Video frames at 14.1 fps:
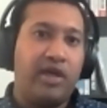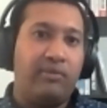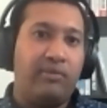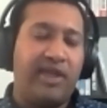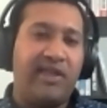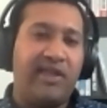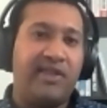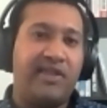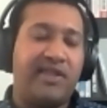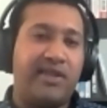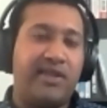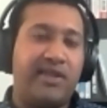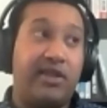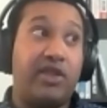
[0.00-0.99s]
but
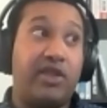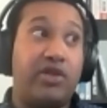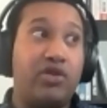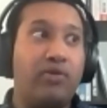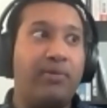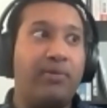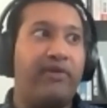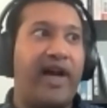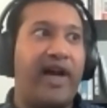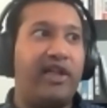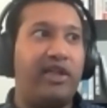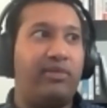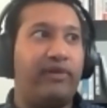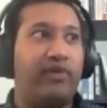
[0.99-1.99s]
it's super
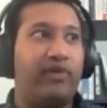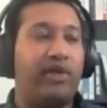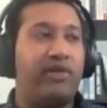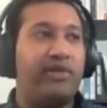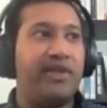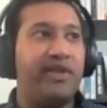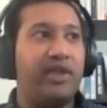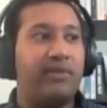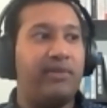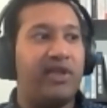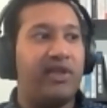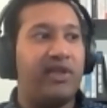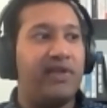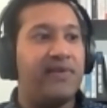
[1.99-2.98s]
valuable for utility
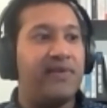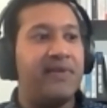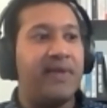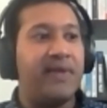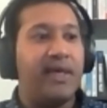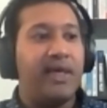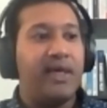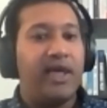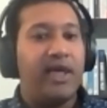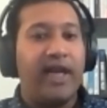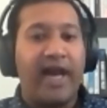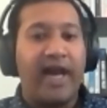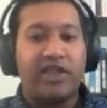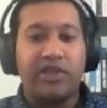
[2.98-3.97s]
because it
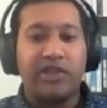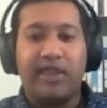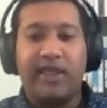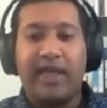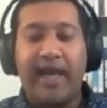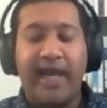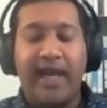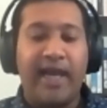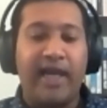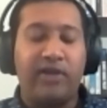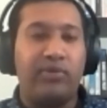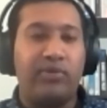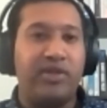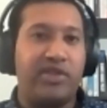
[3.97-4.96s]
actually
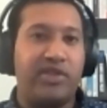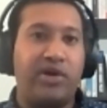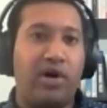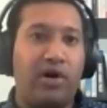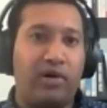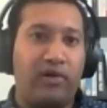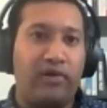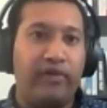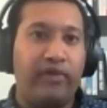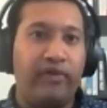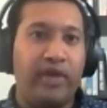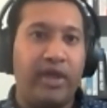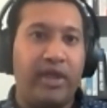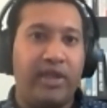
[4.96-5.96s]
can resolve
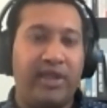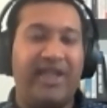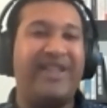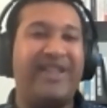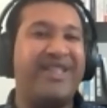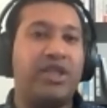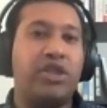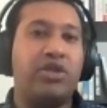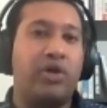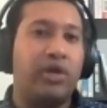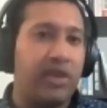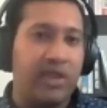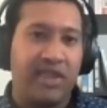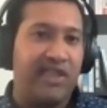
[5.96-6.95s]
the
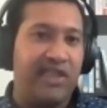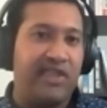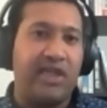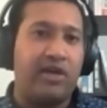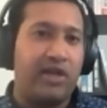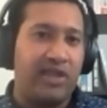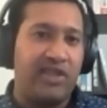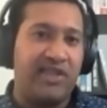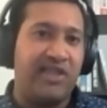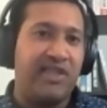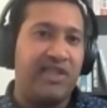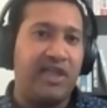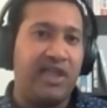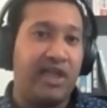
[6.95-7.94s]
uncertainties that are
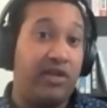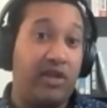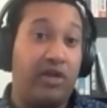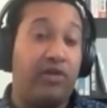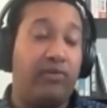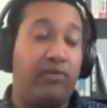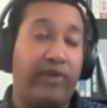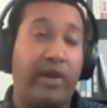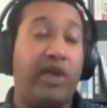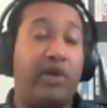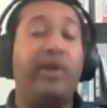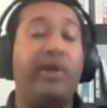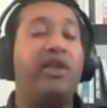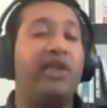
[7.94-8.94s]
existing and they're very
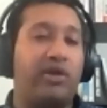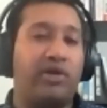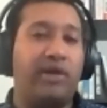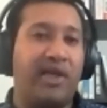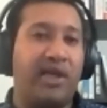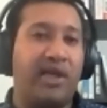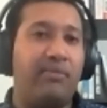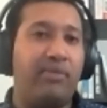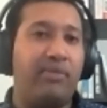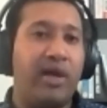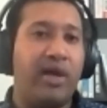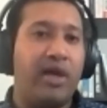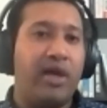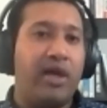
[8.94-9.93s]
quickly creeping up
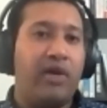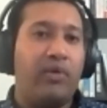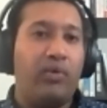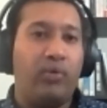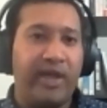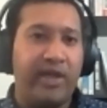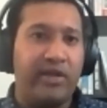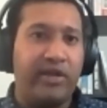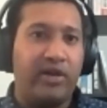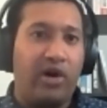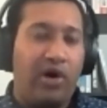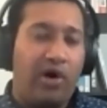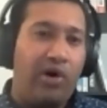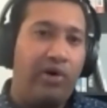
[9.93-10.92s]
with
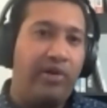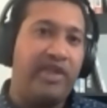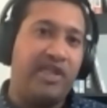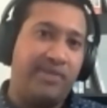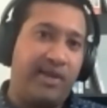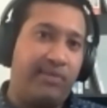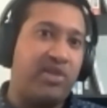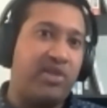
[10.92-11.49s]
all these people